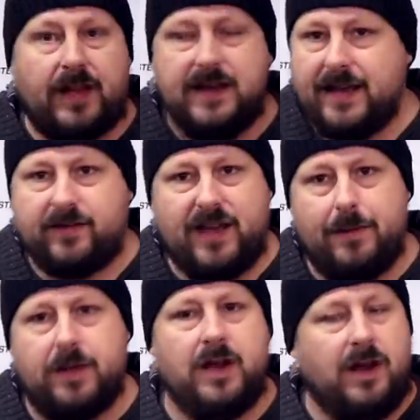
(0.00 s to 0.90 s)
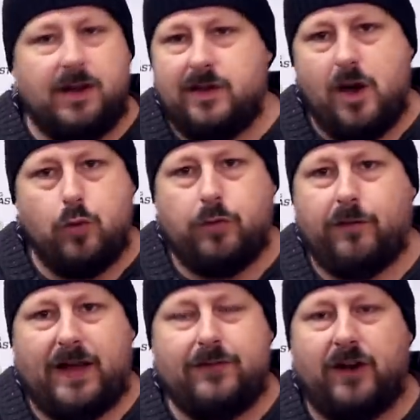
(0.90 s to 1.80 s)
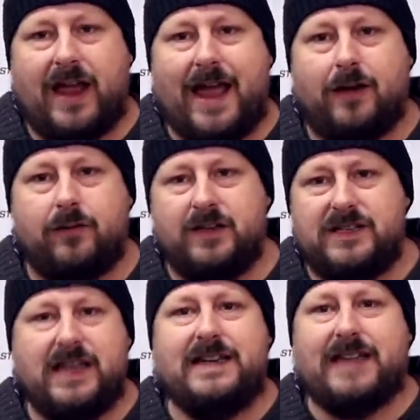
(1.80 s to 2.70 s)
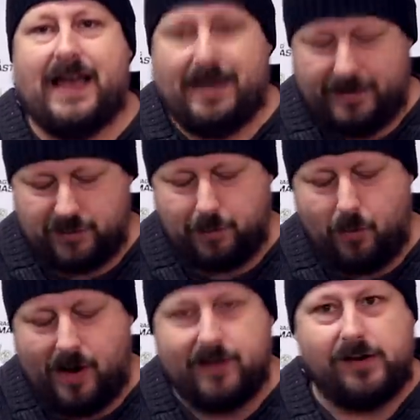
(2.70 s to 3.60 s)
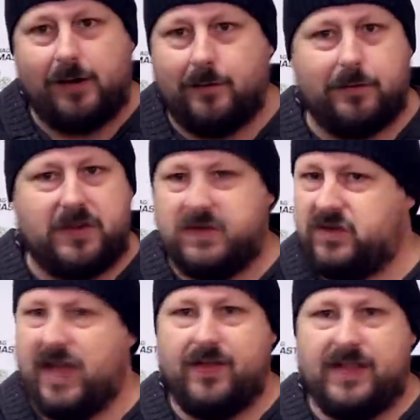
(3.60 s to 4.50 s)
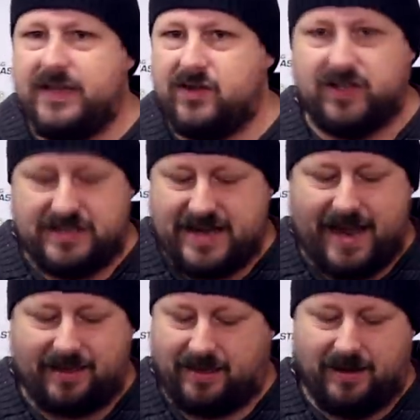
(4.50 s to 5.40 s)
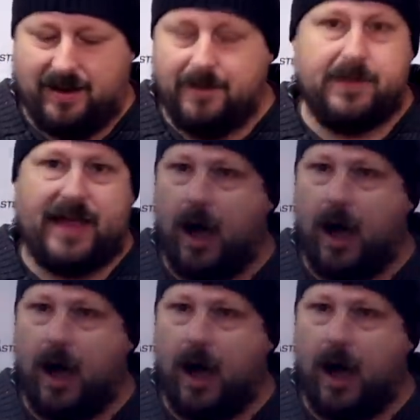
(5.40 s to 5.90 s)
Next up, the old favourite category of detailing sprays. You know, I've done these to death, but they